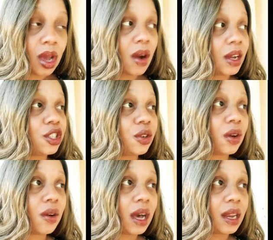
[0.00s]
All right, your
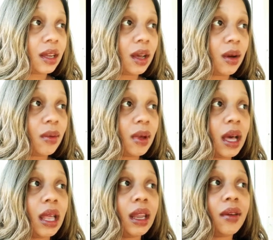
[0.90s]
girl gotta go.
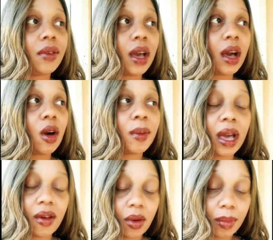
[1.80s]
I love y'all. I hope
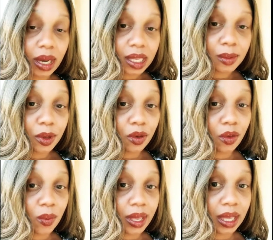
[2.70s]
y'all have a blessed,
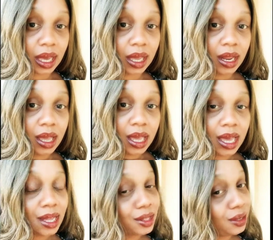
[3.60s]
beautiful weekend.
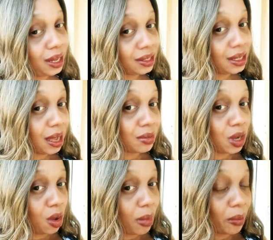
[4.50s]
Until next time,
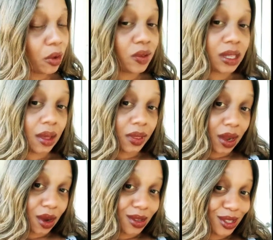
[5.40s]
to all my movers out
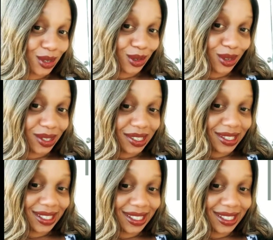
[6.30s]
there, toodles.